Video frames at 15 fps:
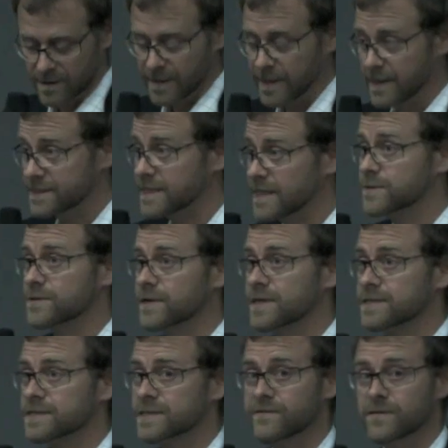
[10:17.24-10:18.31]
And it's up to
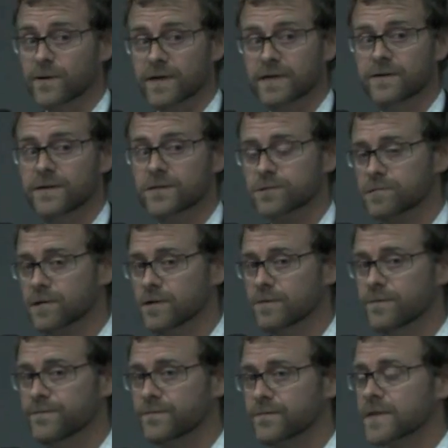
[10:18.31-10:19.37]
us, everyone in this
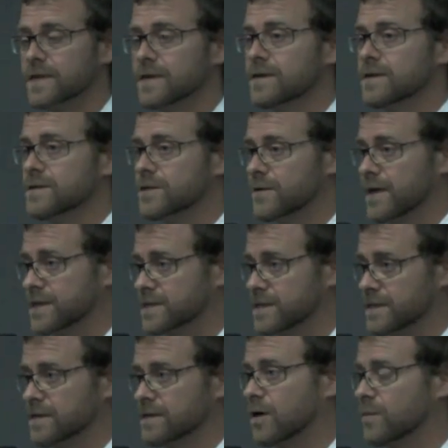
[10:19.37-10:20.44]
room, to
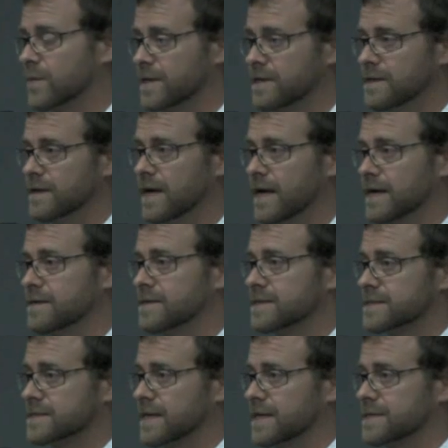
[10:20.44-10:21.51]
actually lobby and
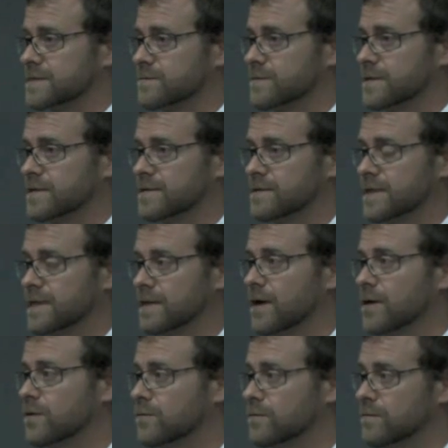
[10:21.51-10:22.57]
discuss with their
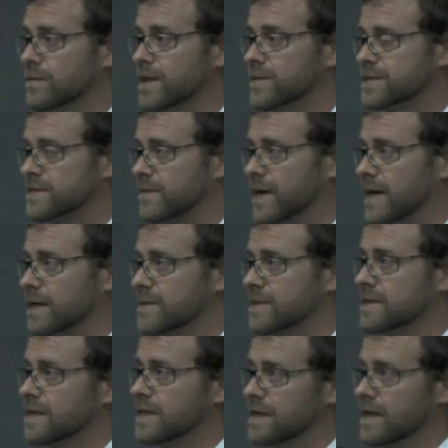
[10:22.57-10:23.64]
local members of parliament
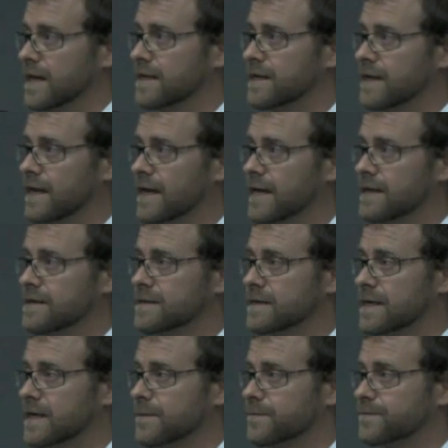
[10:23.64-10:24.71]
and, and,
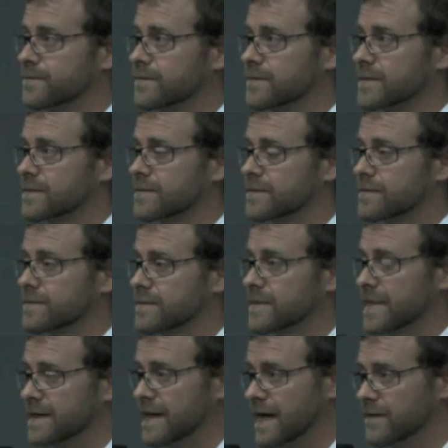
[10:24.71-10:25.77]
um,
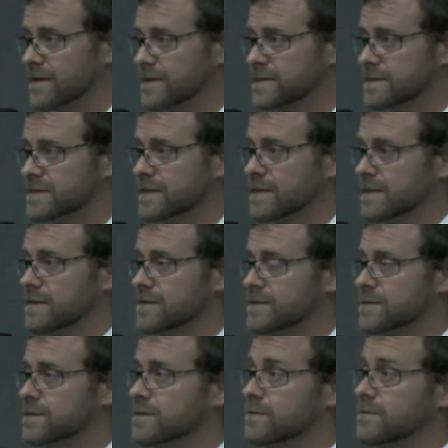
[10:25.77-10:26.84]
and others
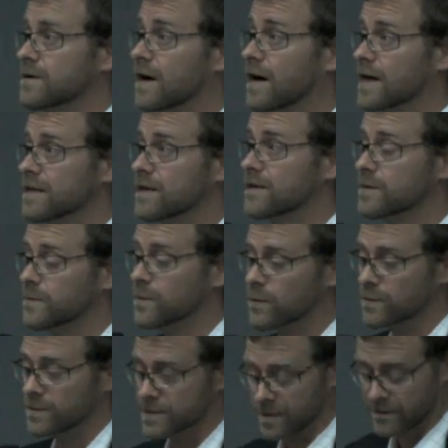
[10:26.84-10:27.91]
to highlight the
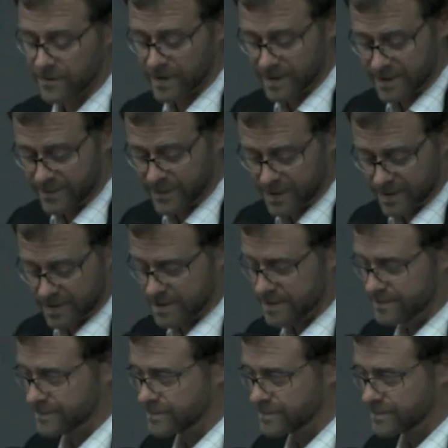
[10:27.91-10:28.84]
importance of these measures.